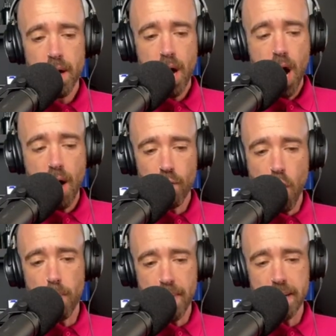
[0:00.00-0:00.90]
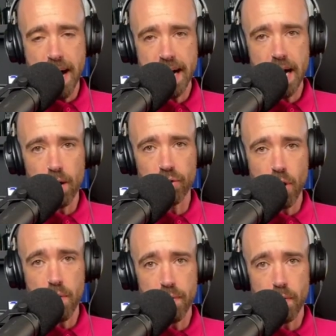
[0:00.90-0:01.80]
I've got a big back catalogue to
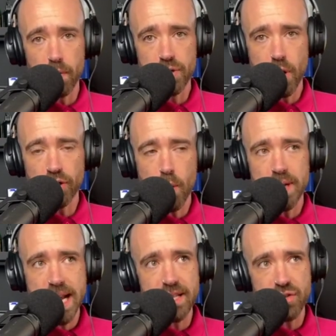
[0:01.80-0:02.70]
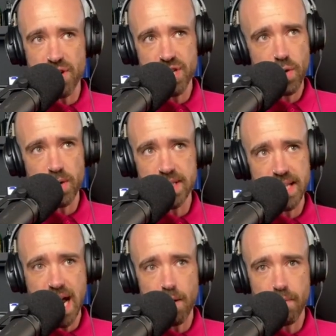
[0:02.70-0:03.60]
go through. So I don't need to stretch this
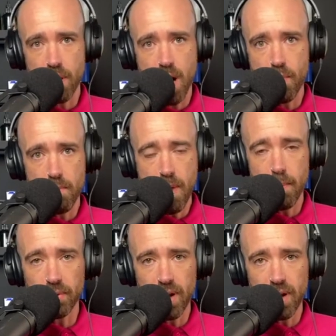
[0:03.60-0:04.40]
content out for a couple months.